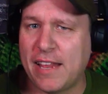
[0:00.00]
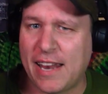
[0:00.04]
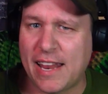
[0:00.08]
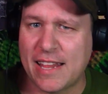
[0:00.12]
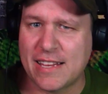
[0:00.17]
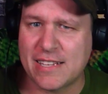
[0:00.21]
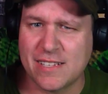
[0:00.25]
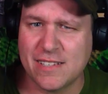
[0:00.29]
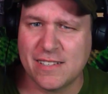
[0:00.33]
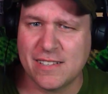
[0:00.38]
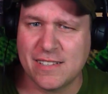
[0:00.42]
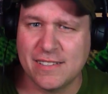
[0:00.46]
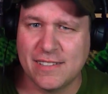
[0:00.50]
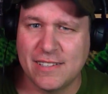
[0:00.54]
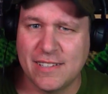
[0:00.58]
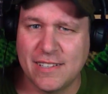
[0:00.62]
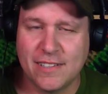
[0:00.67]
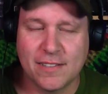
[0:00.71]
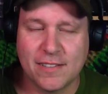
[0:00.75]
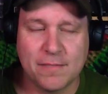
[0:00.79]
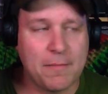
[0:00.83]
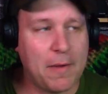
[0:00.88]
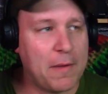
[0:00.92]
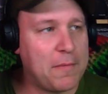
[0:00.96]
a lesson.
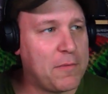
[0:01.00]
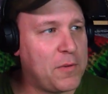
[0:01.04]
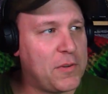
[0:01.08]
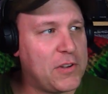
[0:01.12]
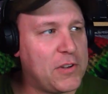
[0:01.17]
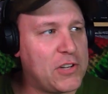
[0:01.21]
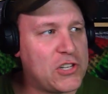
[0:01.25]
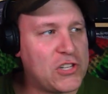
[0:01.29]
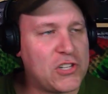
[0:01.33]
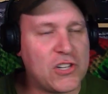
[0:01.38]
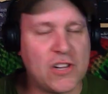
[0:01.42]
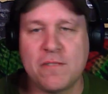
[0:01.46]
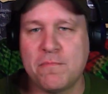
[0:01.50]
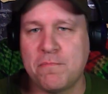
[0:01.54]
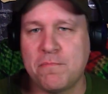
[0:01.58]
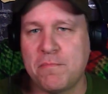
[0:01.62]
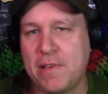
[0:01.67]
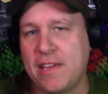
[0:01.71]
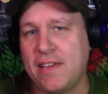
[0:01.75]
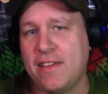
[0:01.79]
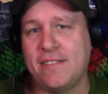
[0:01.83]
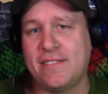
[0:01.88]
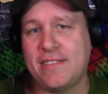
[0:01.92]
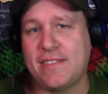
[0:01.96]
Maybe we shouldn't
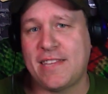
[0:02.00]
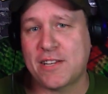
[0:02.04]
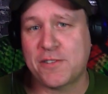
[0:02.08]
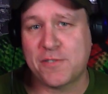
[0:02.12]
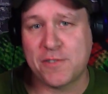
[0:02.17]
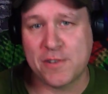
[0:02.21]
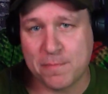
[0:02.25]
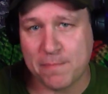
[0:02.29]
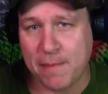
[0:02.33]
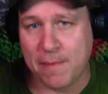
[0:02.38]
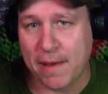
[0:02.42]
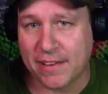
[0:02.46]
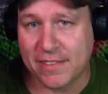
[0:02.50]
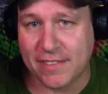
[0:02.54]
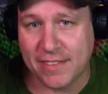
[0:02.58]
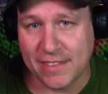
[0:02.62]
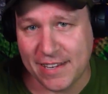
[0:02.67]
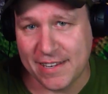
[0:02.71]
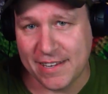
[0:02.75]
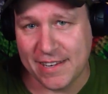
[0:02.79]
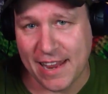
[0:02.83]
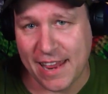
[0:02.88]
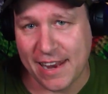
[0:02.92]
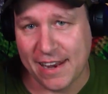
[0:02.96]
be disrespecting
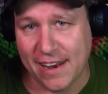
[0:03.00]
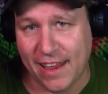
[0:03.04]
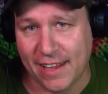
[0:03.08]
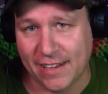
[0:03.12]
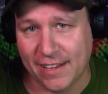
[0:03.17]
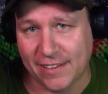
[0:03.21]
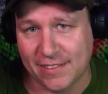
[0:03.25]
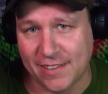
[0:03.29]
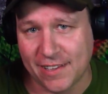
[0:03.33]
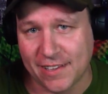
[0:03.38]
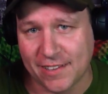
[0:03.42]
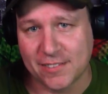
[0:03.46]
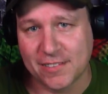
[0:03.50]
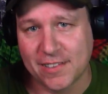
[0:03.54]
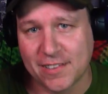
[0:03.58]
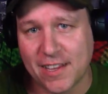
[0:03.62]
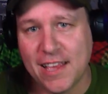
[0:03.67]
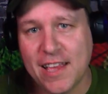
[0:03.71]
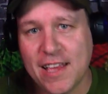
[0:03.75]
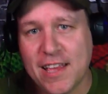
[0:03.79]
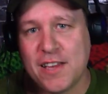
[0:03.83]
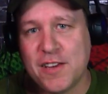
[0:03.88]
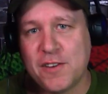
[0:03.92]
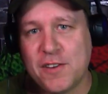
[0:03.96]
the dead like this.
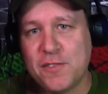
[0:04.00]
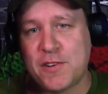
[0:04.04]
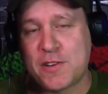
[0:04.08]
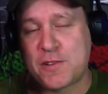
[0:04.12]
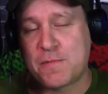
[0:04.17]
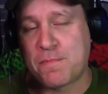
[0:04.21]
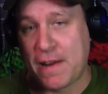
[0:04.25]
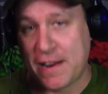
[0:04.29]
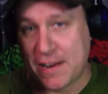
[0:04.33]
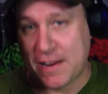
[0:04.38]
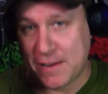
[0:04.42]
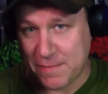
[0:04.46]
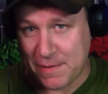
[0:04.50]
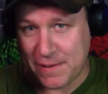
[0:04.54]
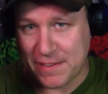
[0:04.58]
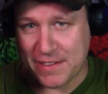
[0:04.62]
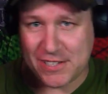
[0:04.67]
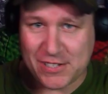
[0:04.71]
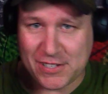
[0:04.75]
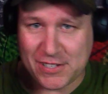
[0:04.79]
Which brings me to